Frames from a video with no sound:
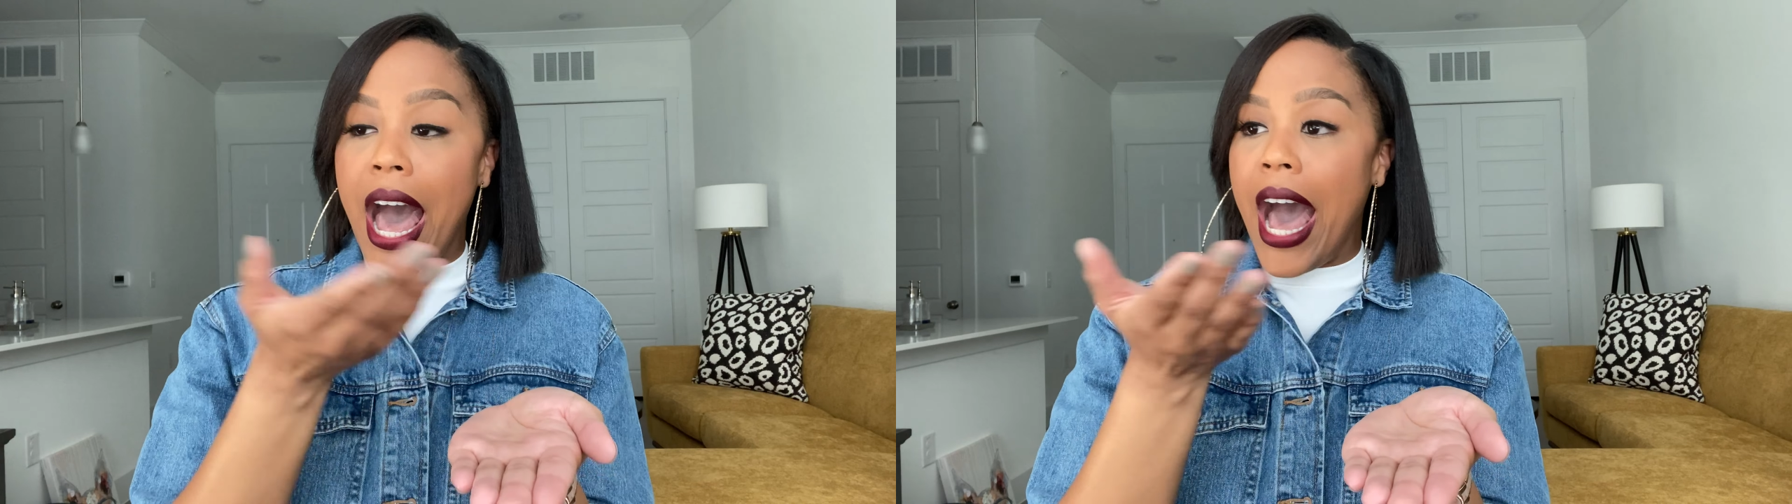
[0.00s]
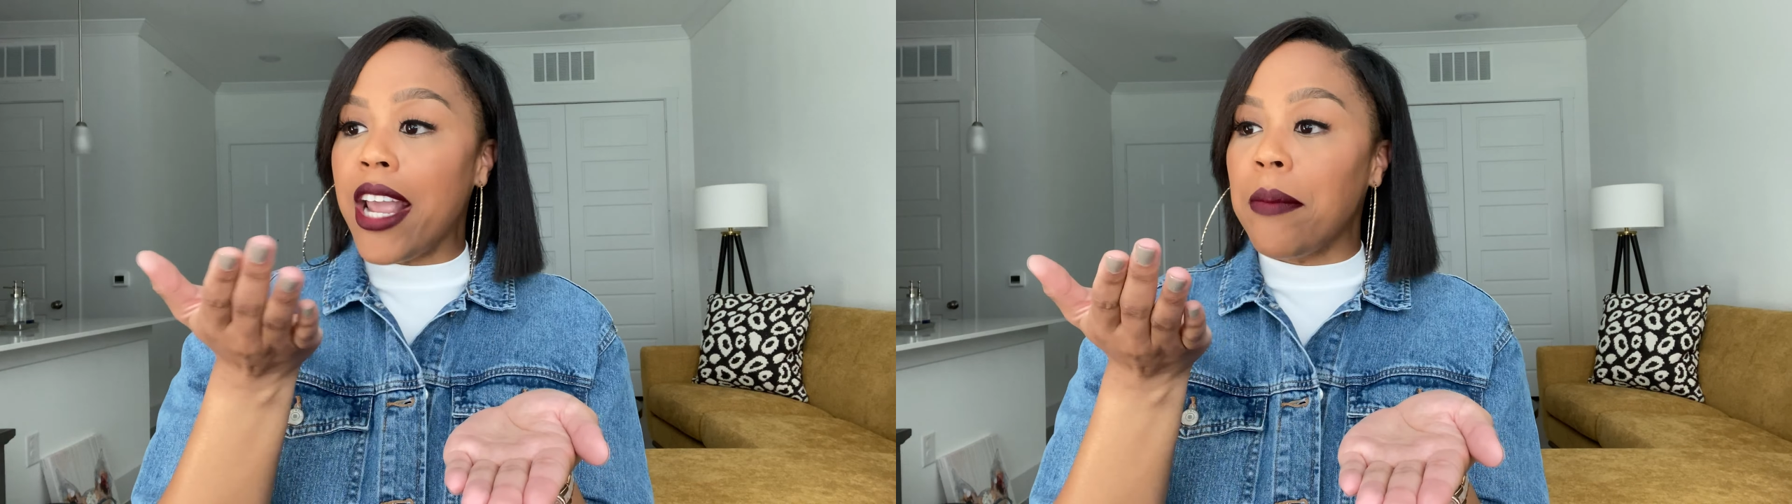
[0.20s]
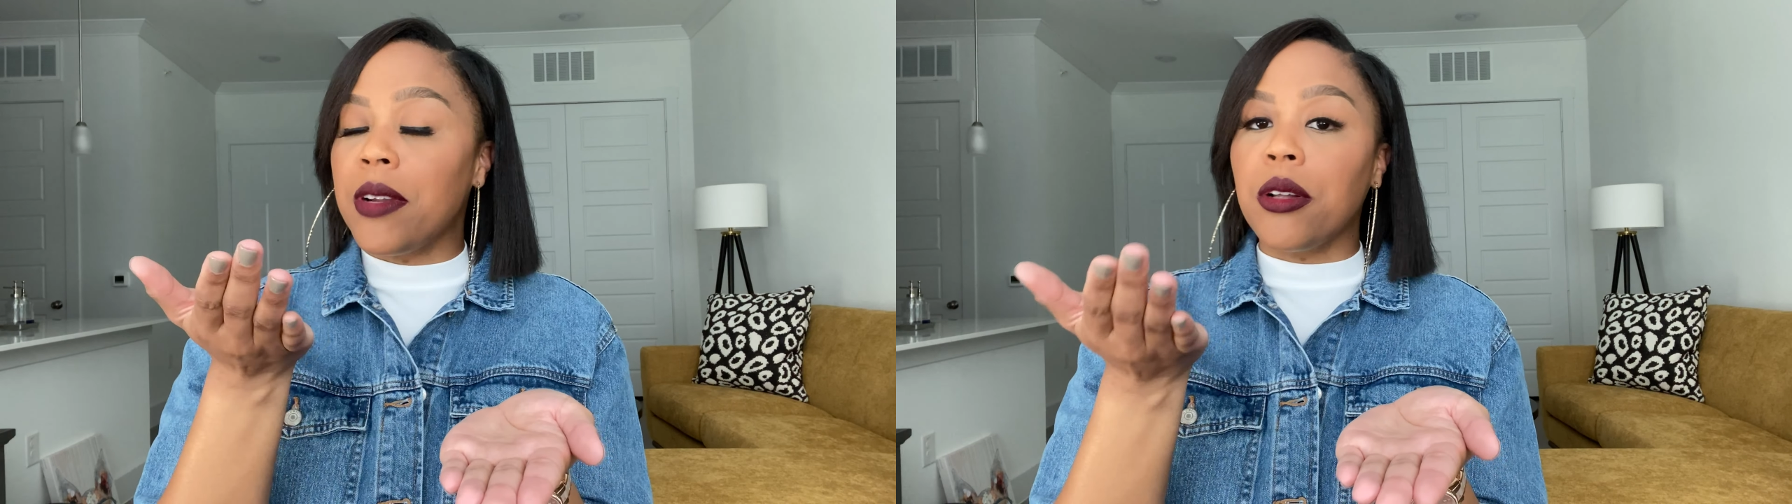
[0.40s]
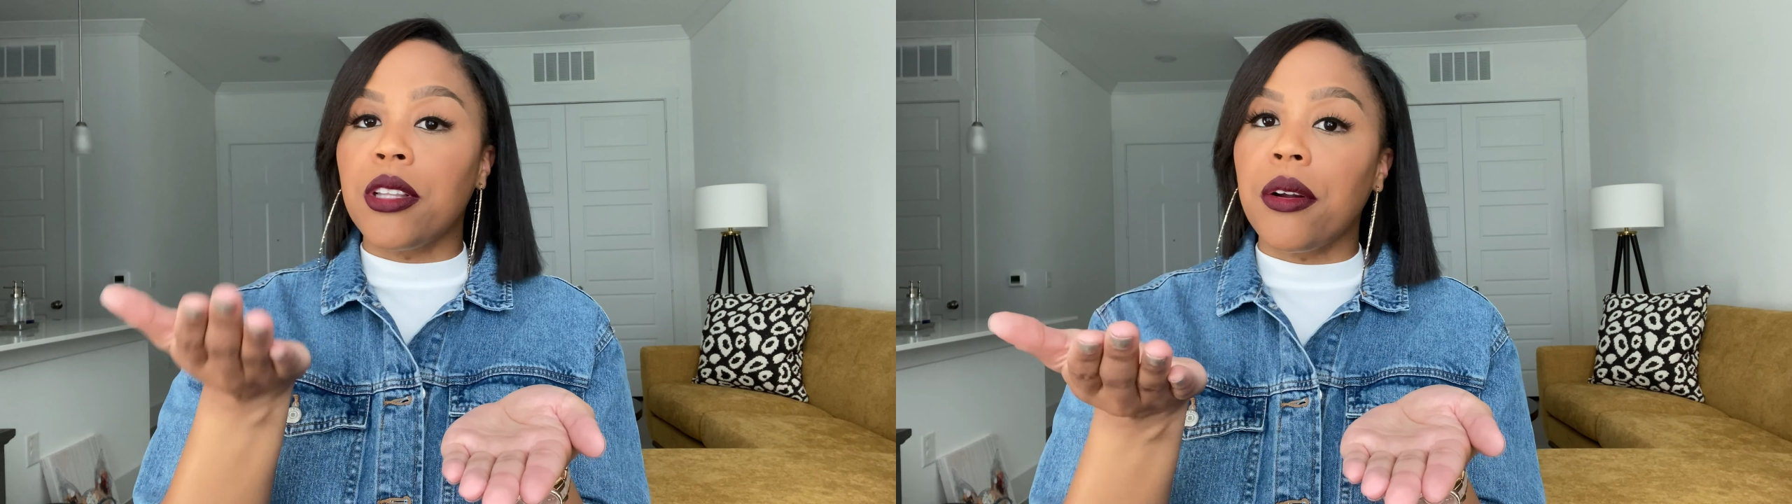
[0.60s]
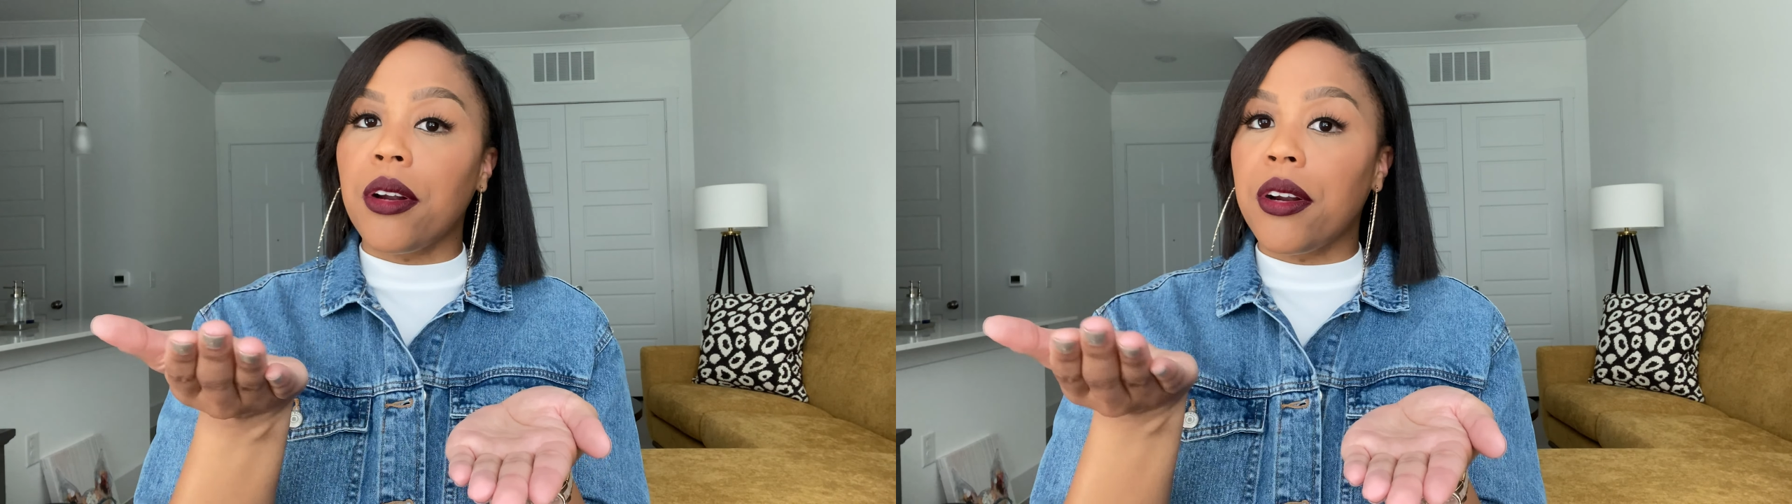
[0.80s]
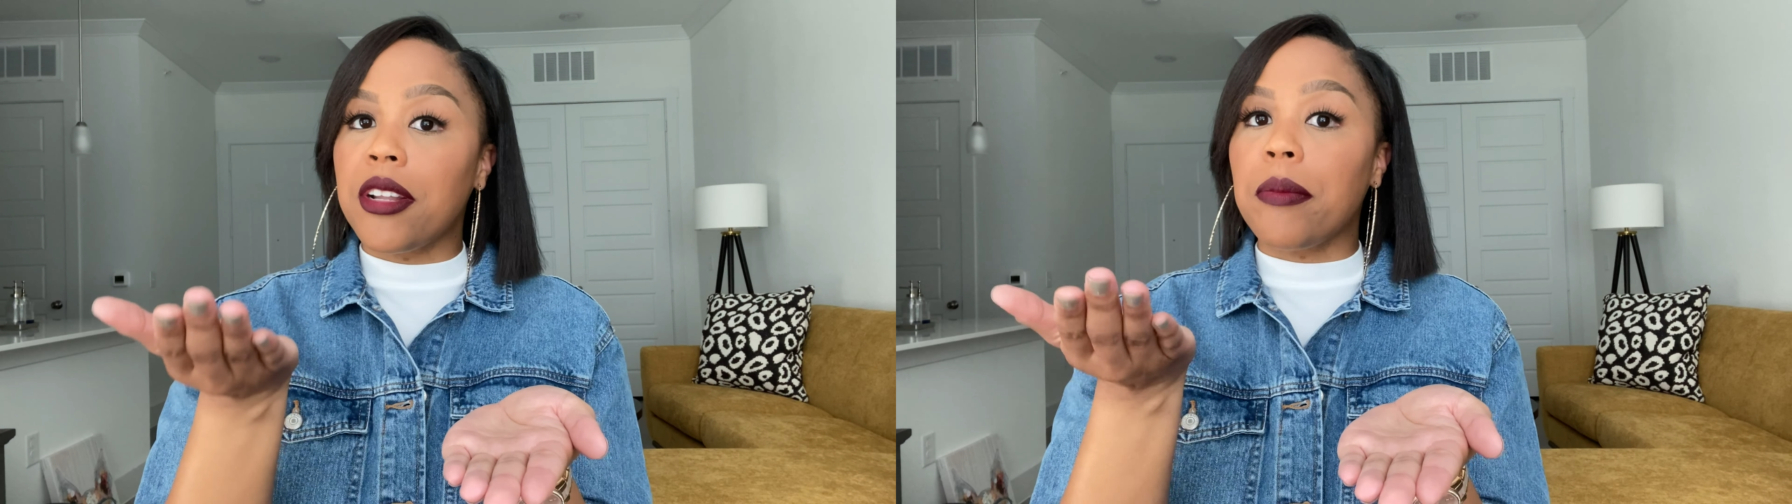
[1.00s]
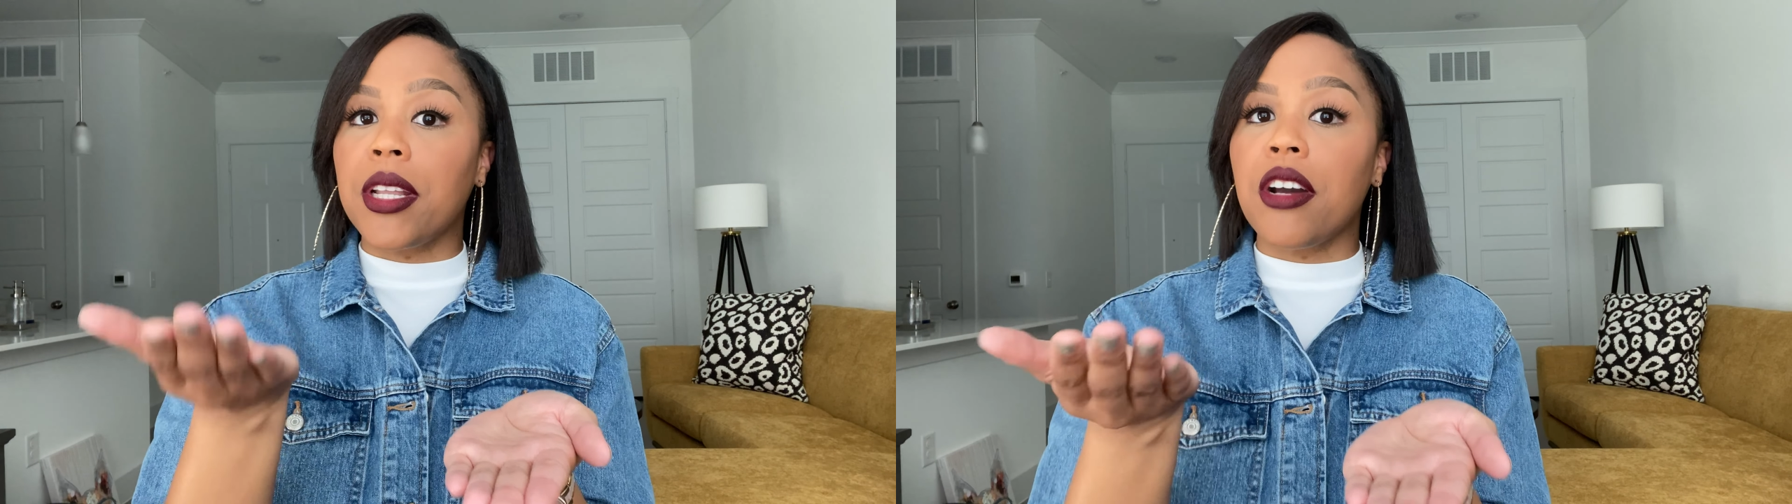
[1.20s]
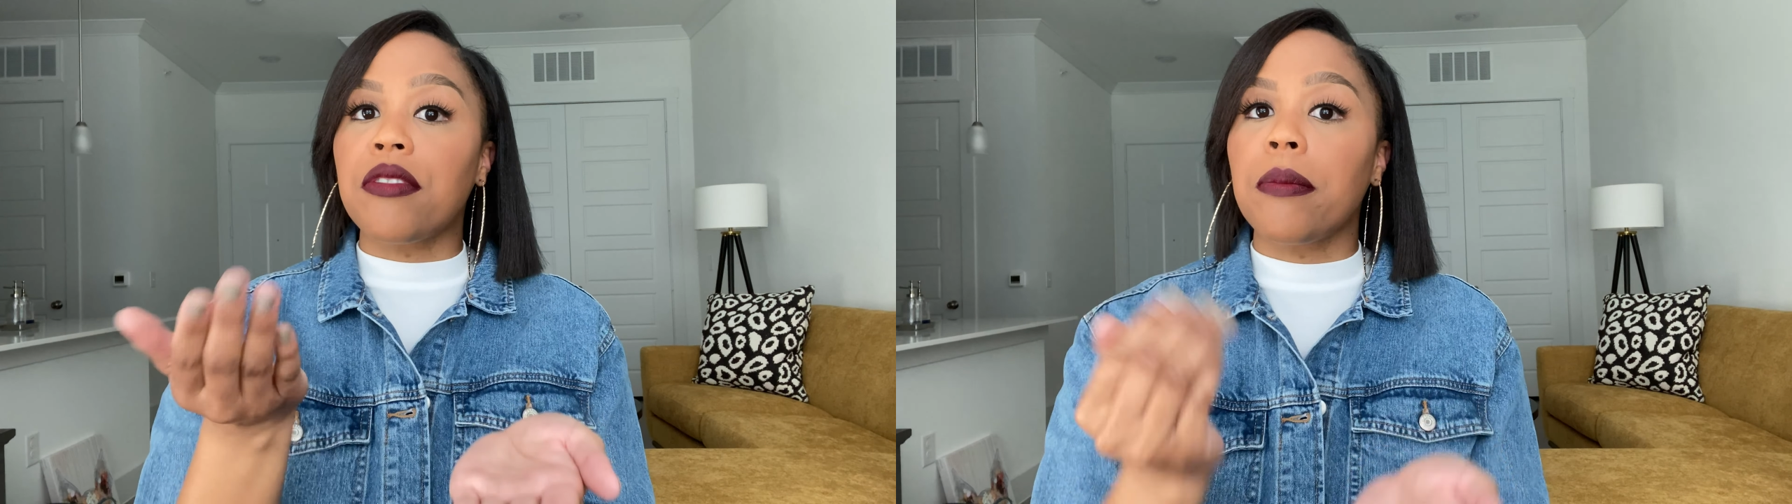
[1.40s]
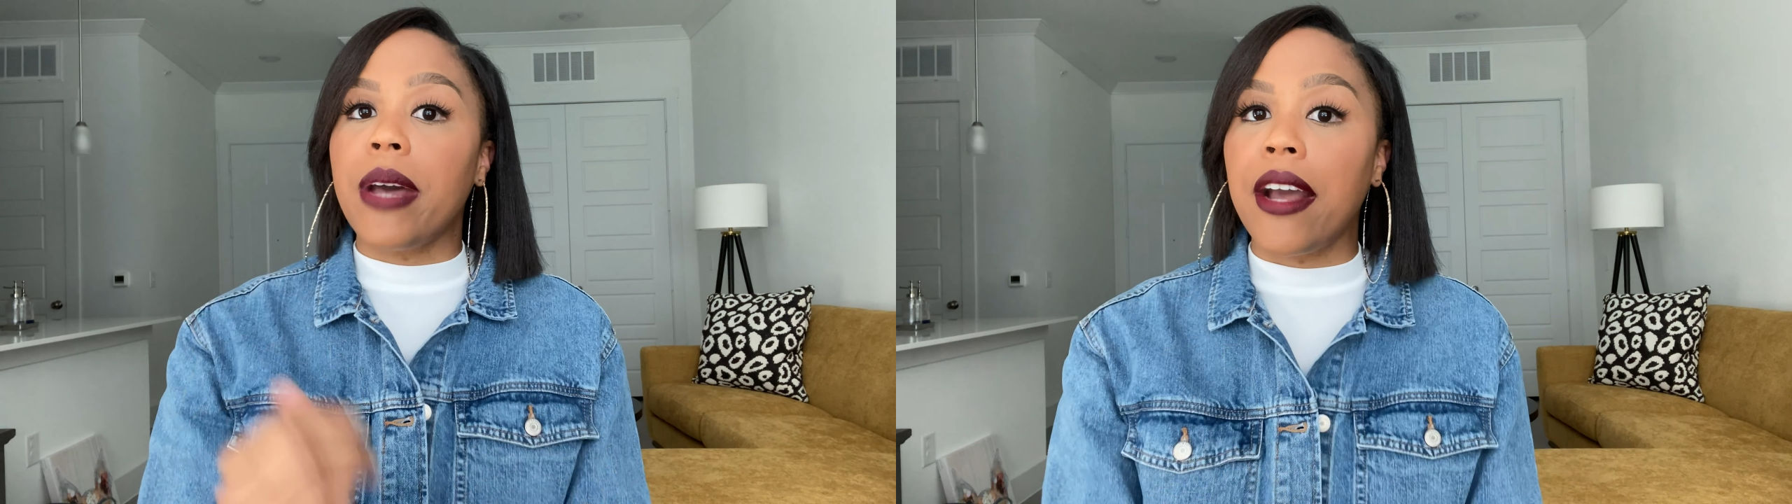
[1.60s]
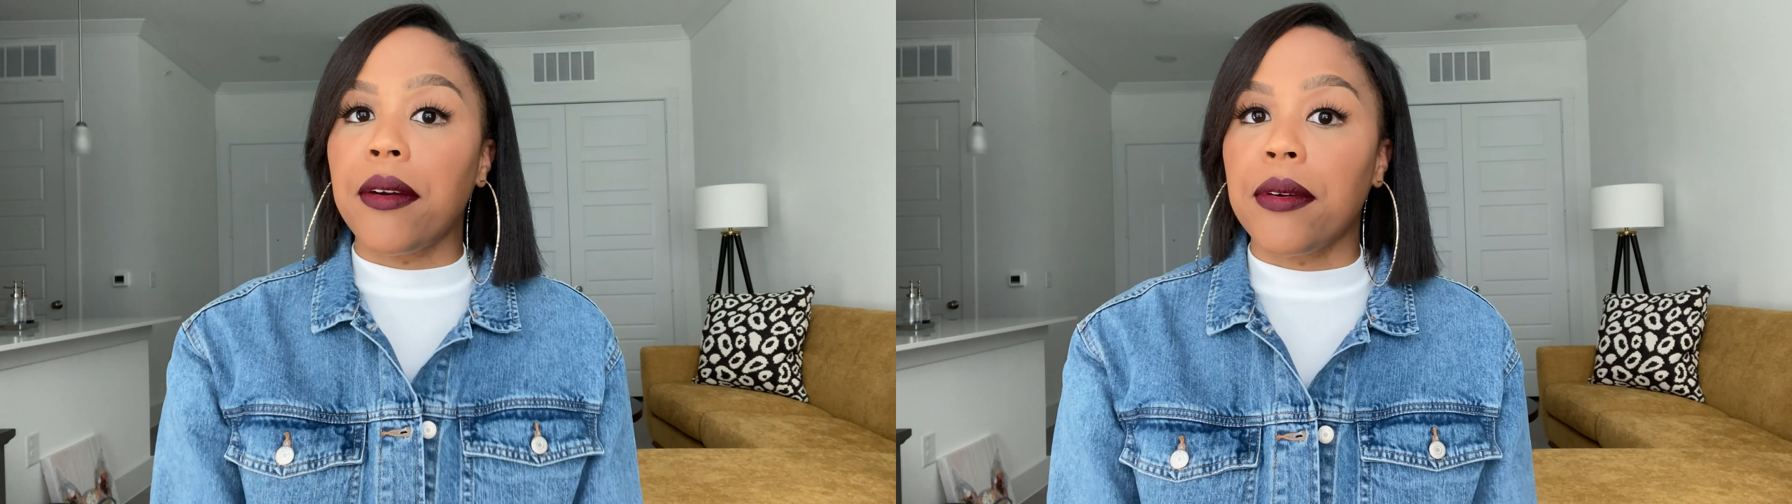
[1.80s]
I am no longer gonna bend over
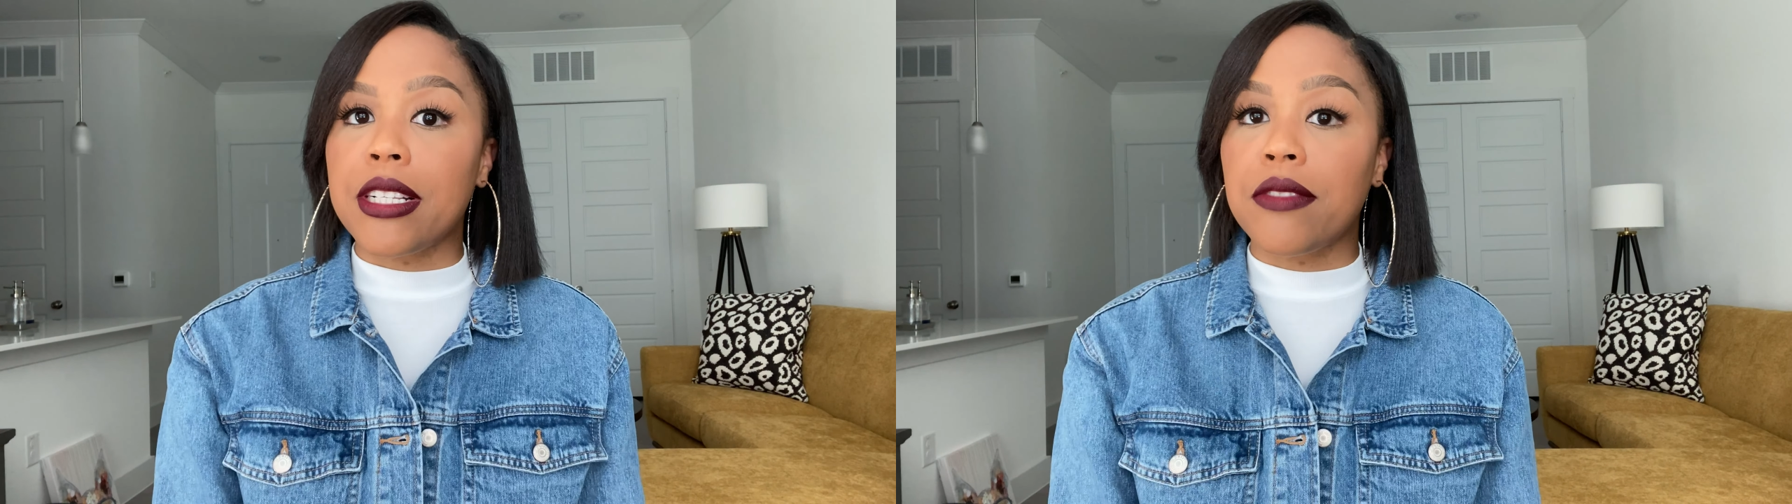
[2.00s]
backwards